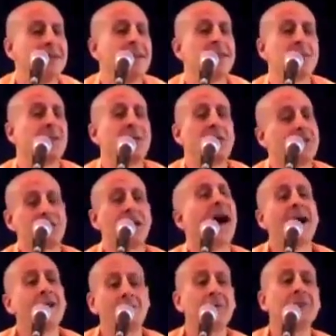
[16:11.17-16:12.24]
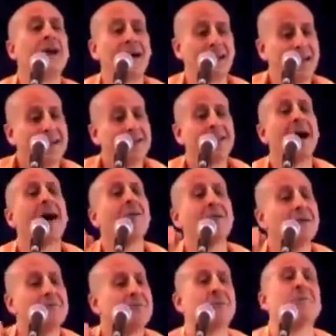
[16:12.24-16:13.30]
is because I will not allow
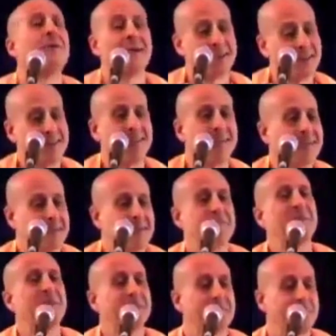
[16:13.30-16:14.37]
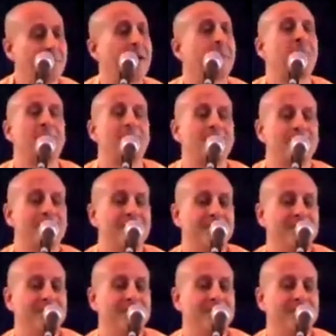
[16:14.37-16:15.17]
him to make a deity of me proper.